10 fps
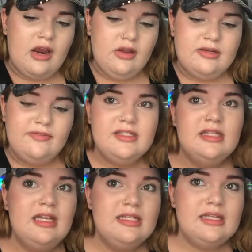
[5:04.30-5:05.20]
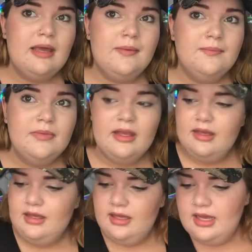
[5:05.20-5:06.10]
You can definitely see that it's like,
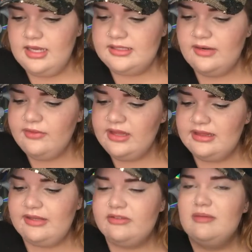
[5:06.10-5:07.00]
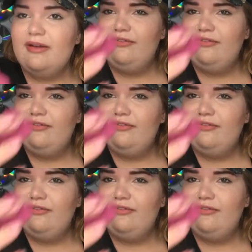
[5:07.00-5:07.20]
it's not really lifting my